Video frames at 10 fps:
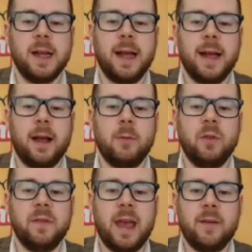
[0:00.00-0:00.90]
I
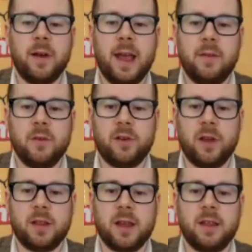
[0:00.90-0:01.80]
will never ever
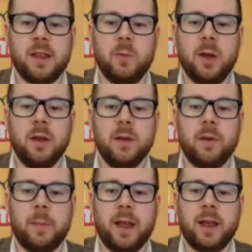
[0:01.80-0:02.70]
criticise someone
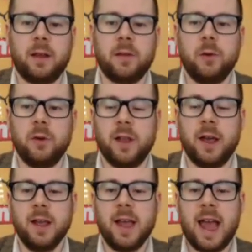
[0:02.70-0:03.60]
for picking Cazorla
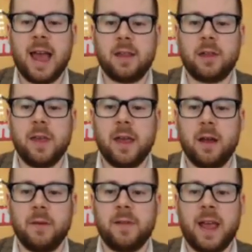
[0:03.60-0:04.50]
as
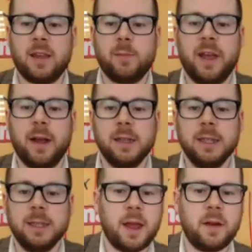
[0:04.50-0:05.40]
their flex player.
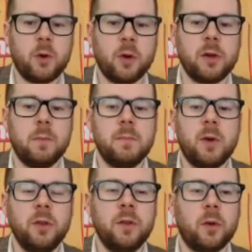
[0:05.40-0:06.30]
And of course, on
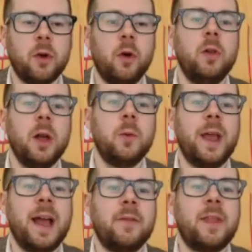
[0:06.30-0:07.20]
Mondogoal,
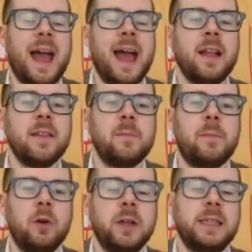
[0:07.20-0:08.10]
we have the added
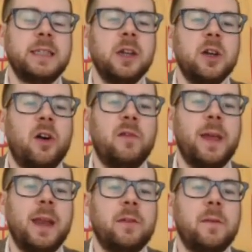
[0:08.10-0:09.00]
bonus of
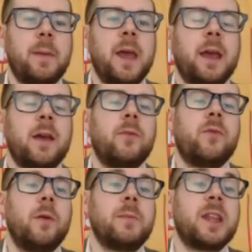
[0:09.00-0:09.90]
being able to pick
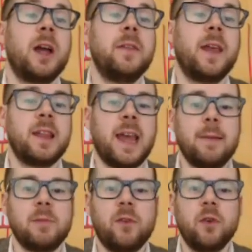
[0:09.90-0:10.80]
from Sunday's
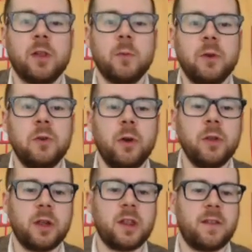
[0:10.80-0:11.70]
games too. So we're
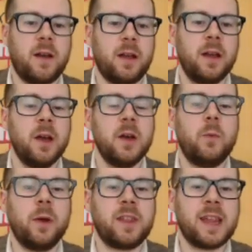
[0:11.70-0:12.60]
not just stuck
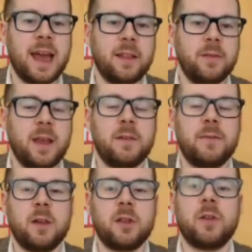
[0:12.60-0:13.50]
with Saturday's
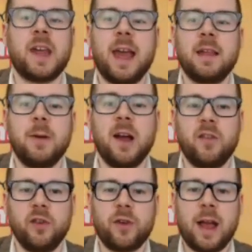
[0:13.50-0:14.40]
fixtures as we
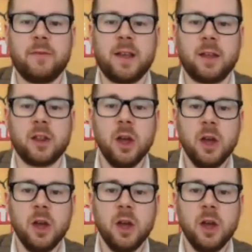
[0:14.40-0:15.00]
are on DraftKings.